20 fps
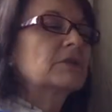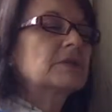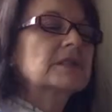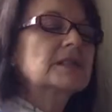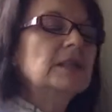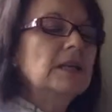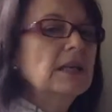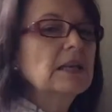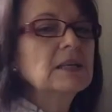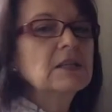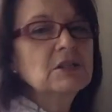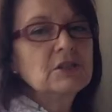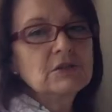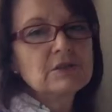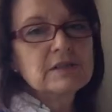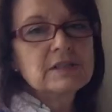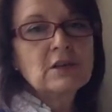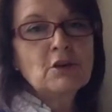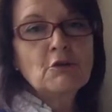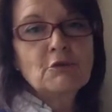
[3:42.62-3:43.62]
saying to
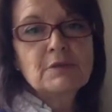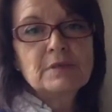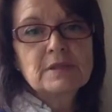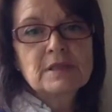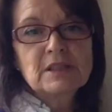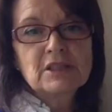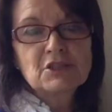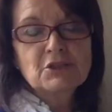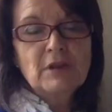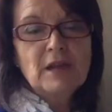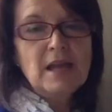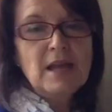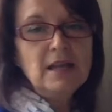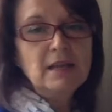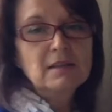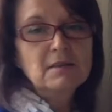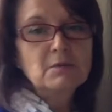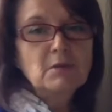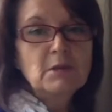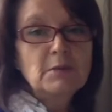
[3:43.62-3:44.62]
yourself inside your head
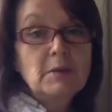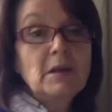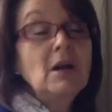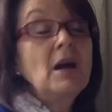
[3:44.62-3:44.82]
as well about